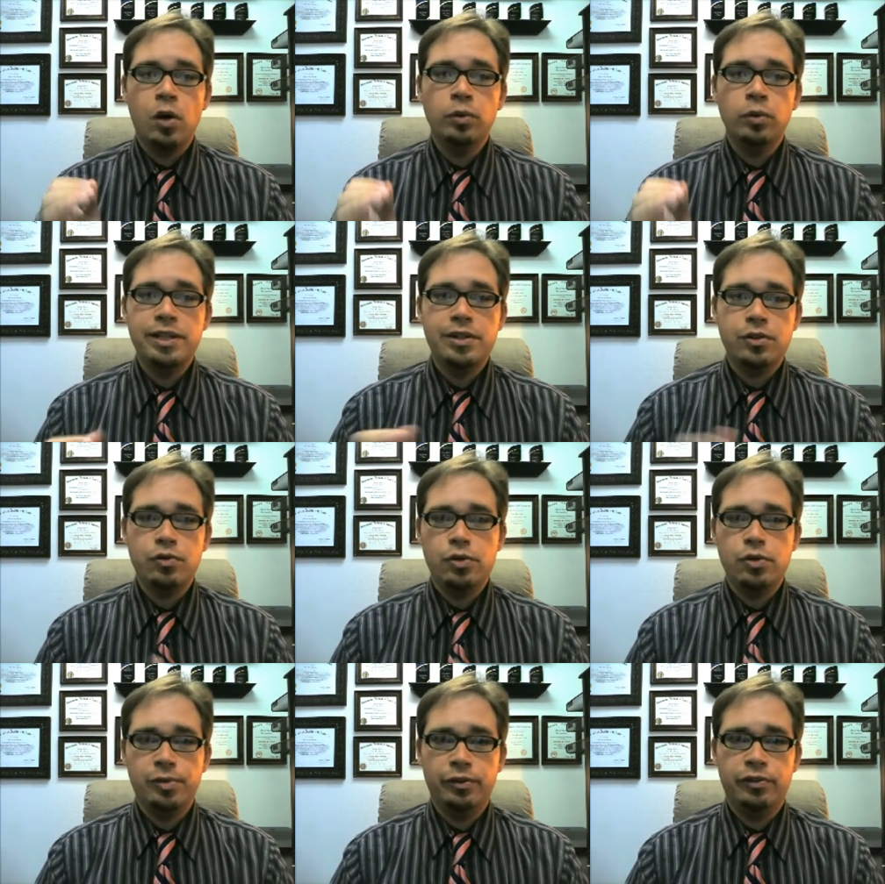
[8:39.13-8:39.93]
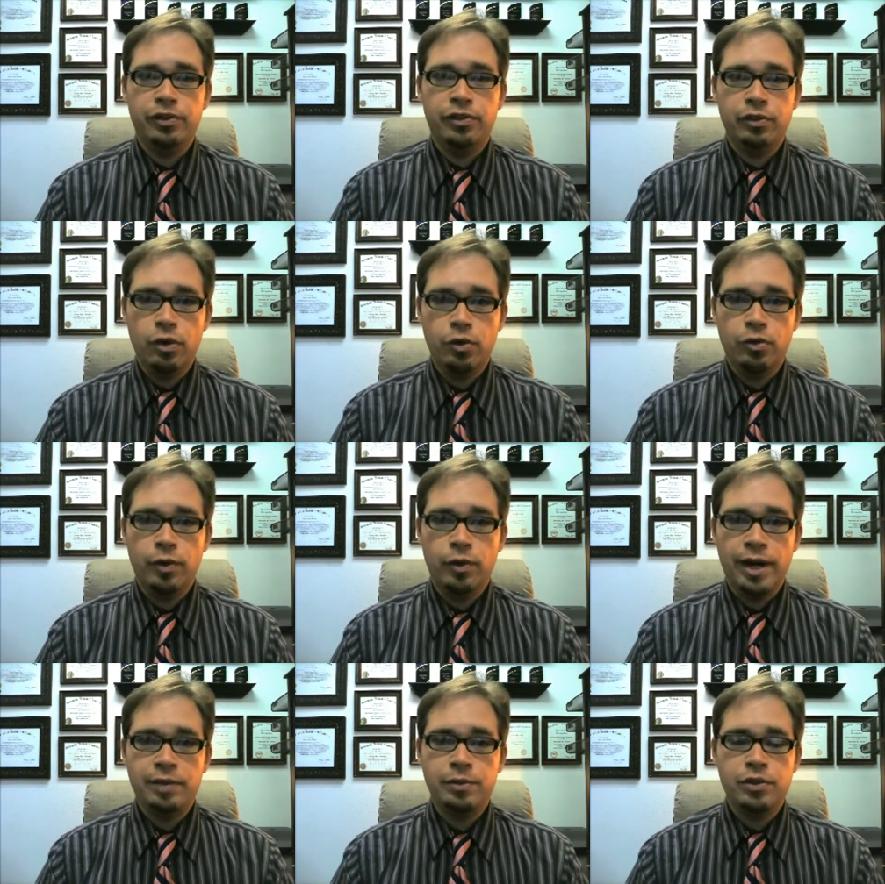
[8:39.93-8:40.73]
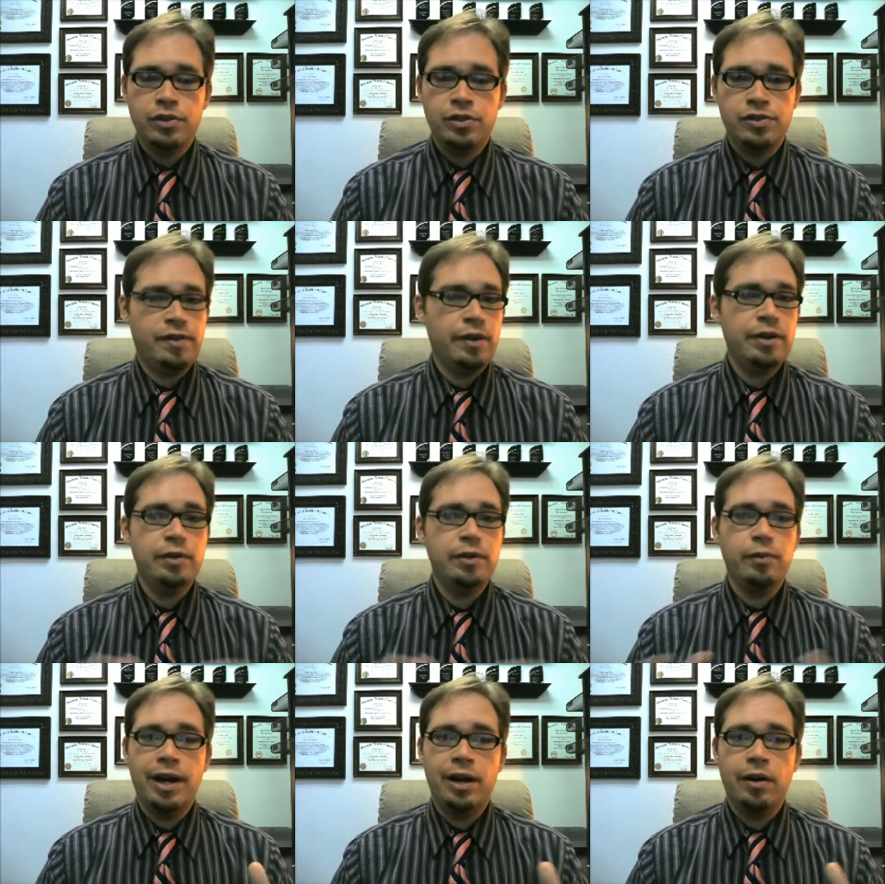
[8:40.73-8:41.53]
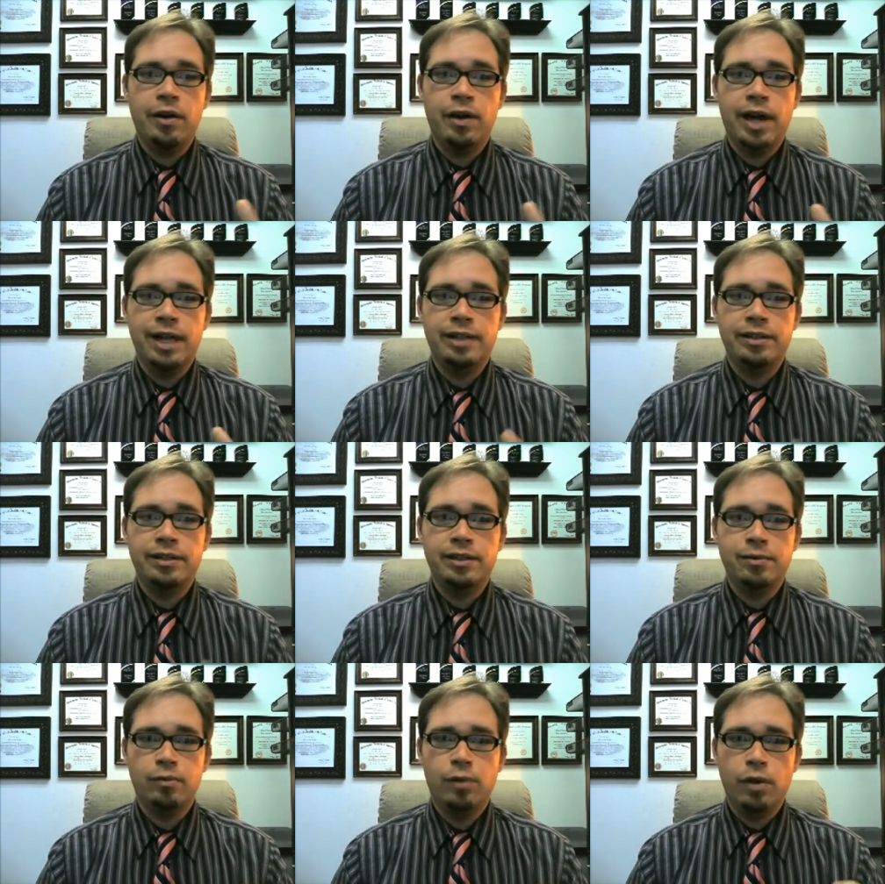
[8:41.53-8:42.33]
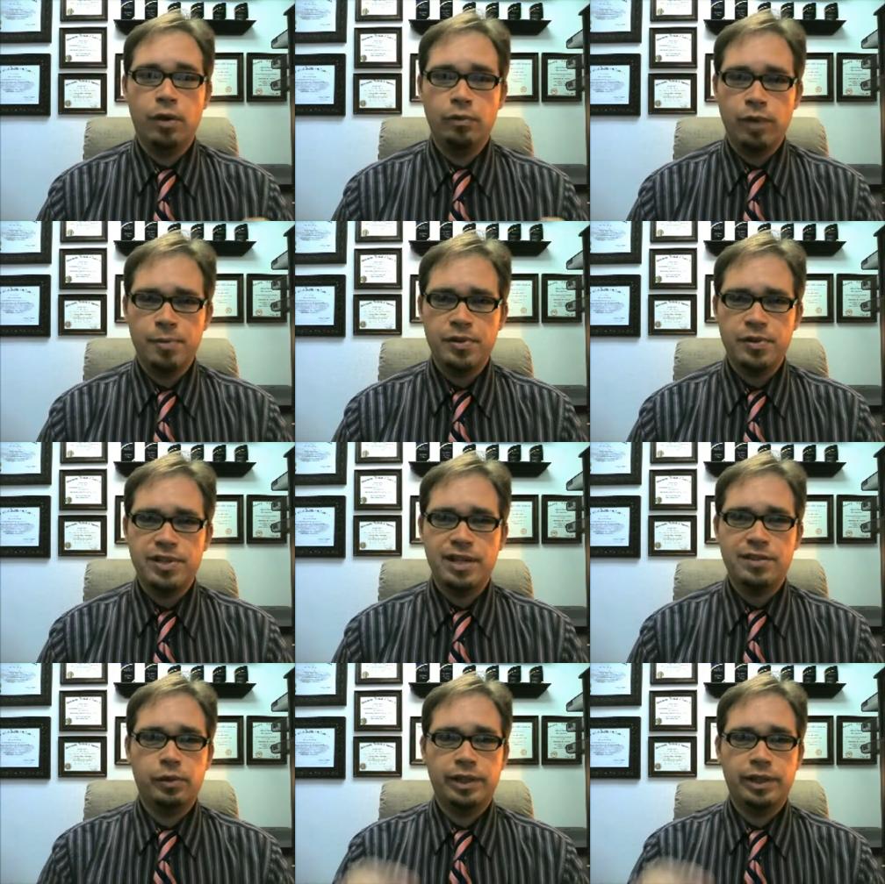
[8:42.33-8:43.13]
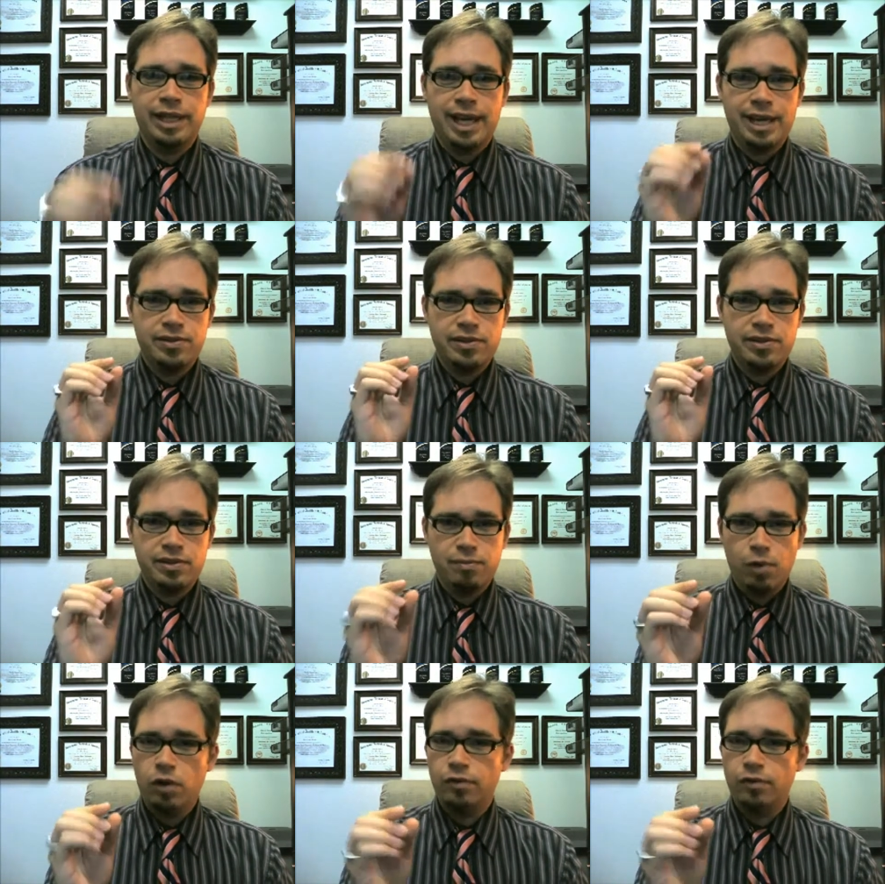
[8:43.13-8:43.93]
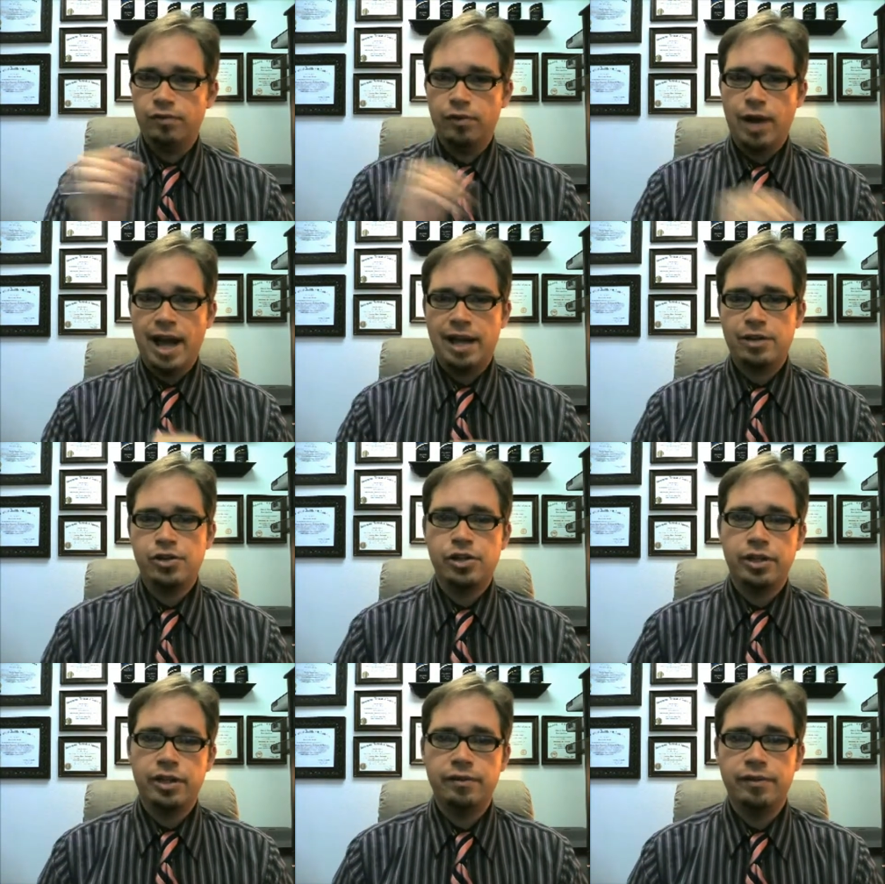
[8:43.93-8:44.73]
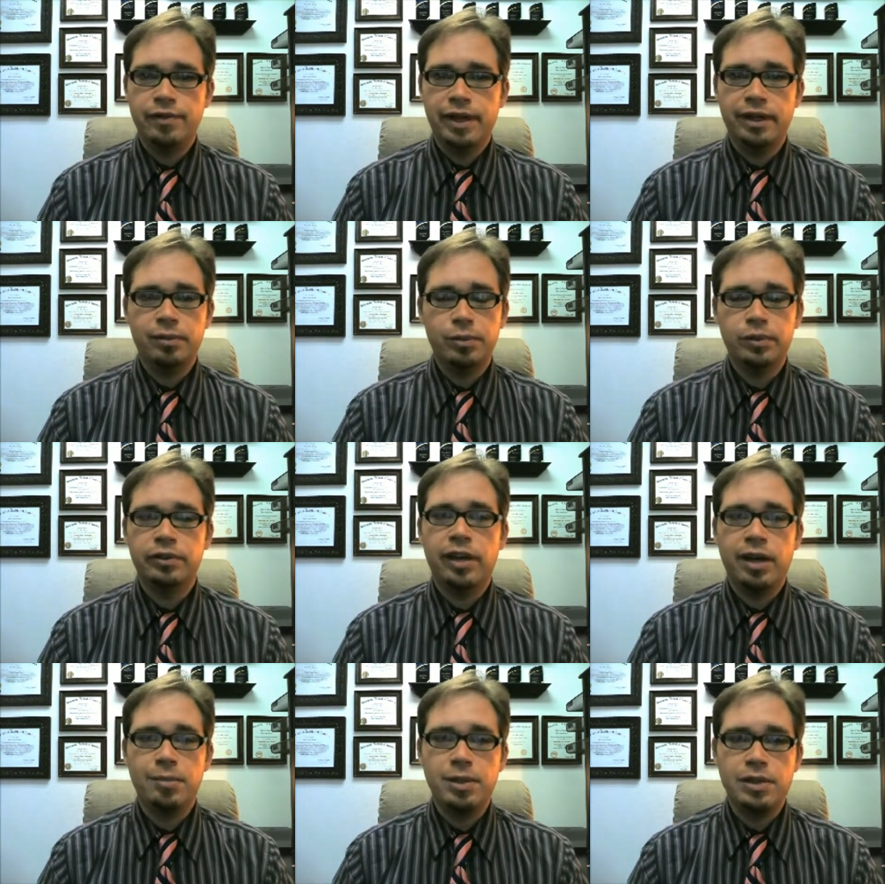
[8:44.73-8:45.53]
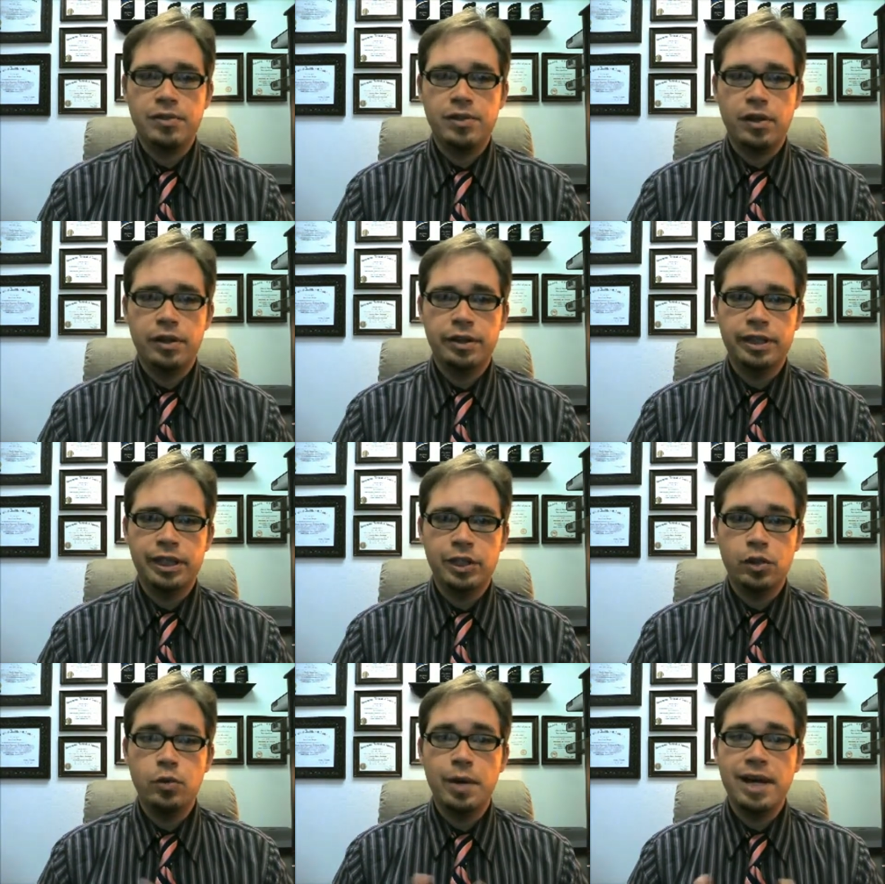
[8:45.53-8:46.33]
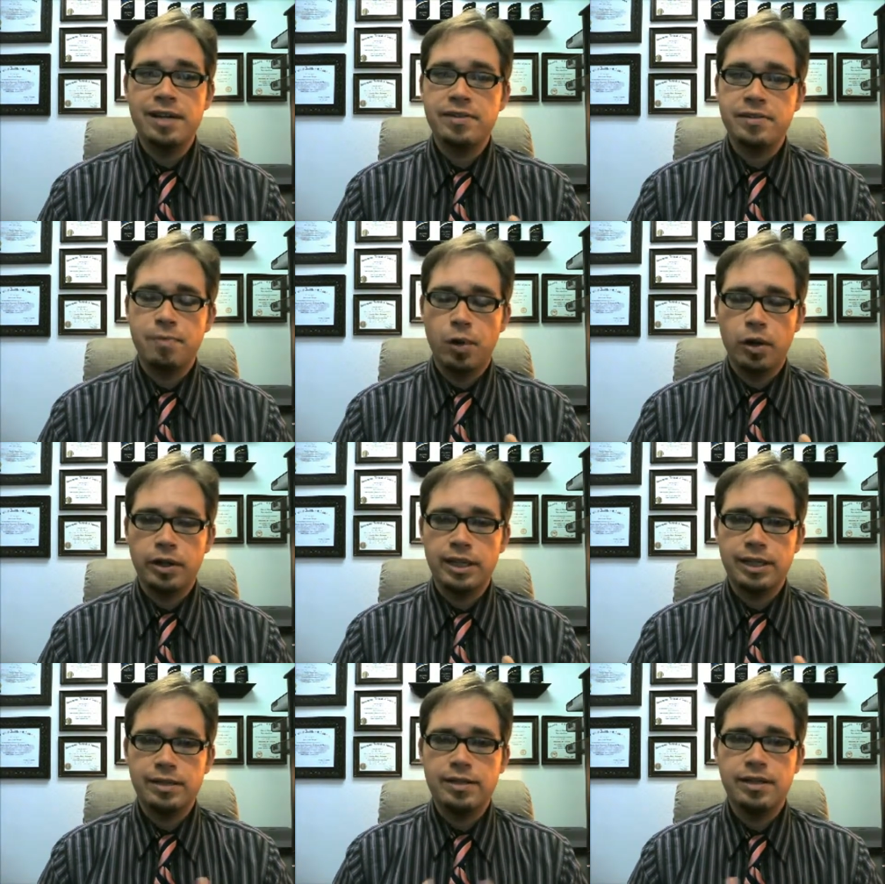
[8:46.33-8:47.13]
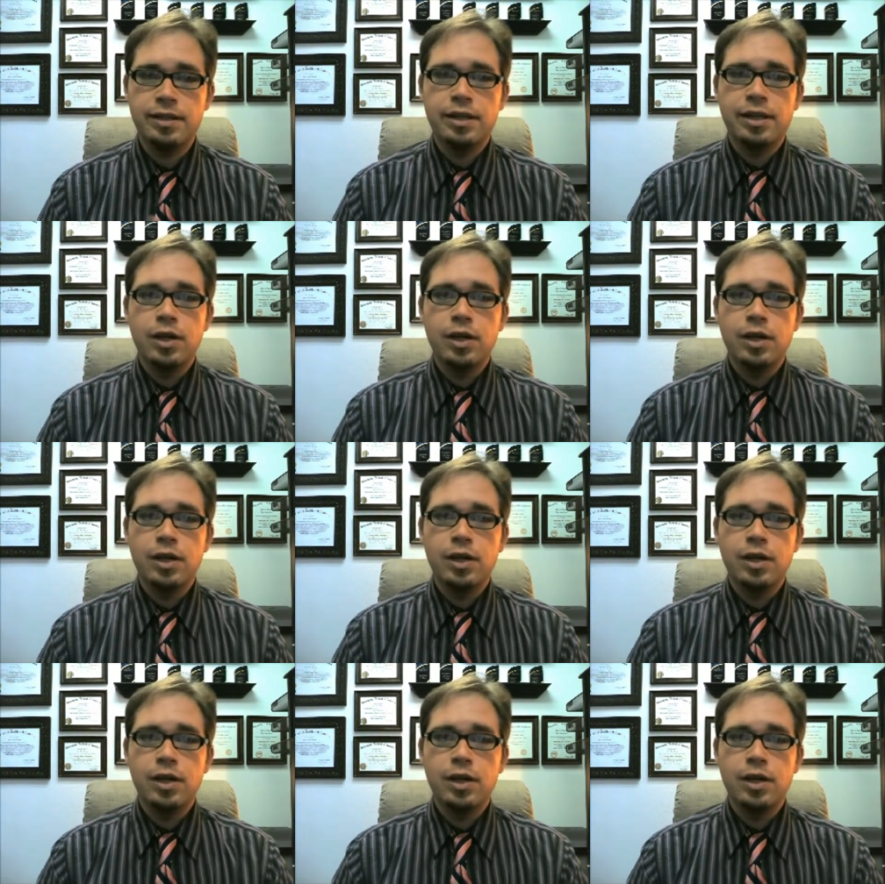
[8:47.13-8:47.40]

Only the 000 grade, which is very rare and represents only a small fraction of available diamonds on the US market,